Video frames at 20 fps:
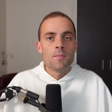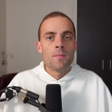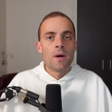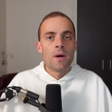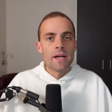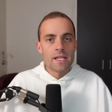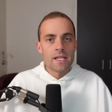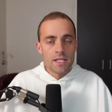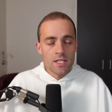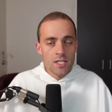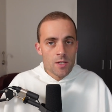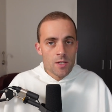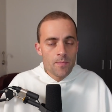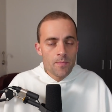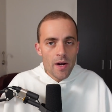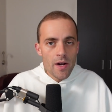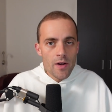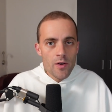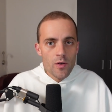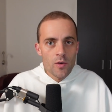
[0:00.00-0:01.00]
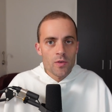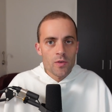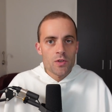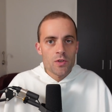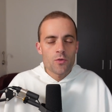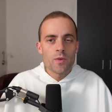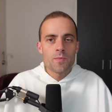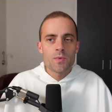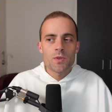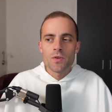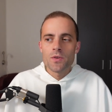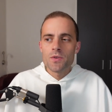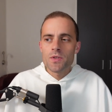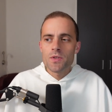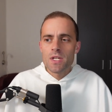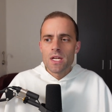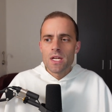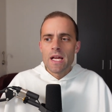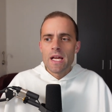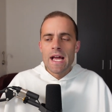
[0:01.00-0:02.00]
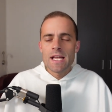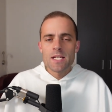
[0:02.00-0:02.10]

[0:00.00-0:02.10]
by inspiring the scriptures,